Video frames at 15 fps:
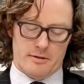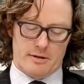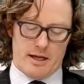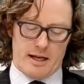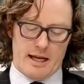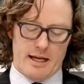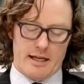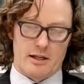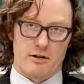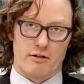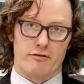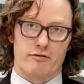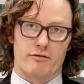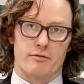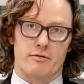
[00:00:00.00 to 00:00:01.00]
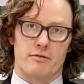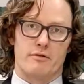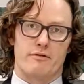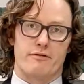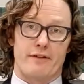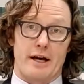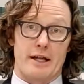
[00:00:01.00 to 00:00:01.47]
heading of
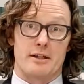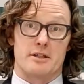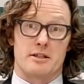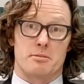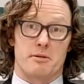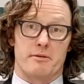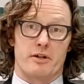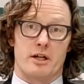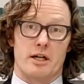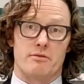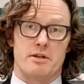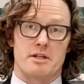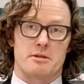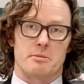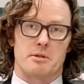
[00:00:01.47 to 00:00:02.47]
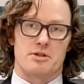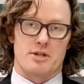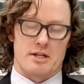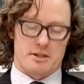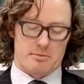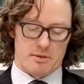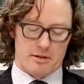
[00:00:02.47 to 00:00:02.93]
failure to provide reasonable
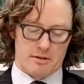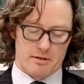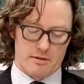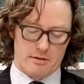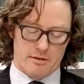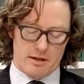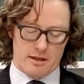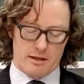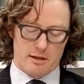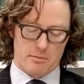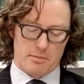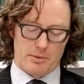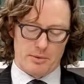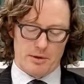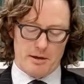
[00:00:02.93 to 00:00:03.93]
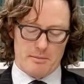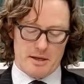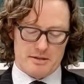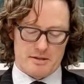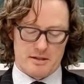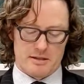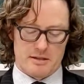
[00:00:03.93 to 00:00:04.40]
adjustment that an employer
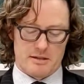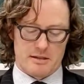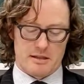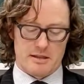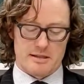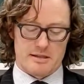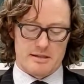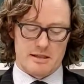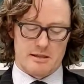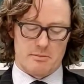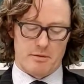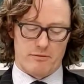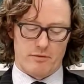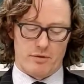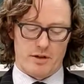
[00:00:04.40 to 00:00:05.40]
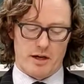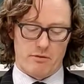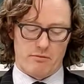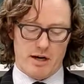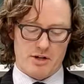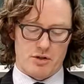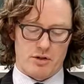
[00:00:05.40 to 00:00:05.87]
must consider before they
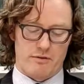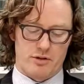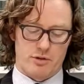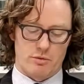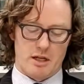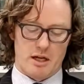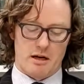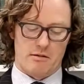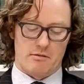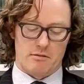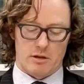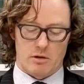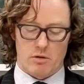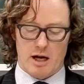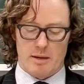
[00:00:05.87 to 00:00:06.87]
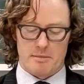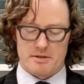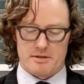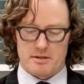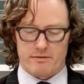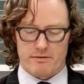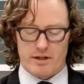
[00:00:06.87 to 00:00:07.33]
rush off to an inherent requirements
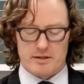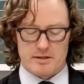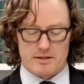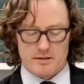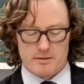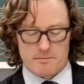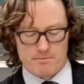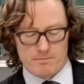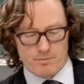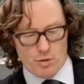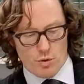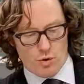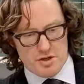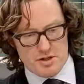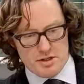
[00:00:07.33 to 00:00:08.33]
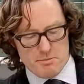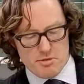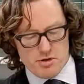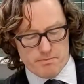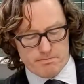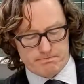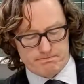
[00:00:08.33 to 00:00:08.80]
defence or exemption.